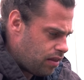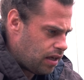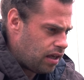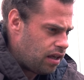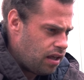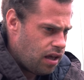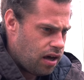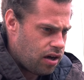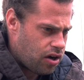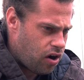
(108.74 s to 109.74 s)
the
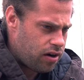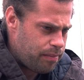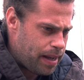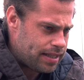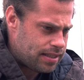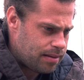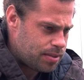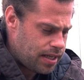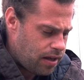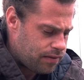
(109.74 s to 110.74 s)
garden beds
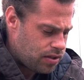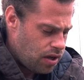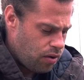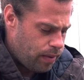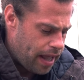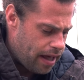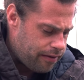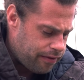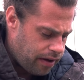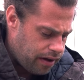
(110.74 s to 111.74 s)
themselves, we
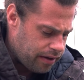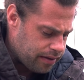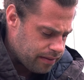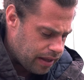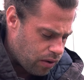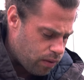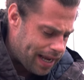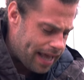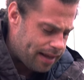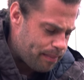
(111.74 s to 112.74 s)
have like organic